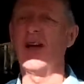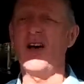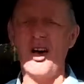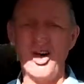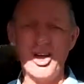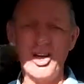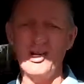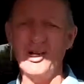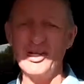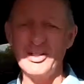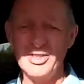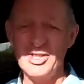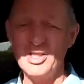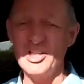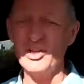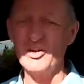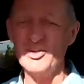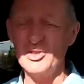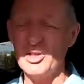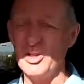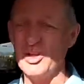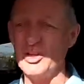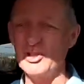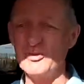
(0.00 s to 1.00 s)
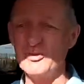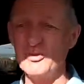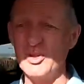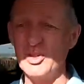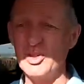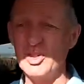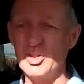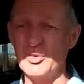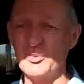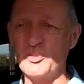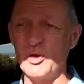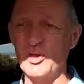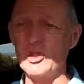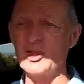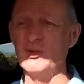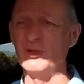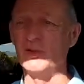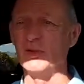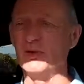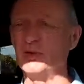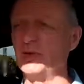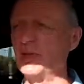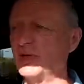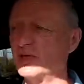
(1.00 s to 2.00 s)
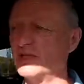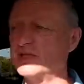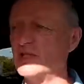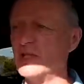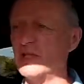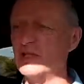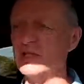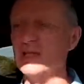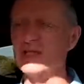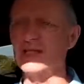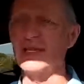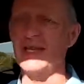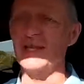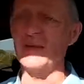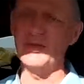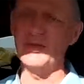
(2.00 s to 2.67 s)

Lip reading: I like to use it as much as possible, but as I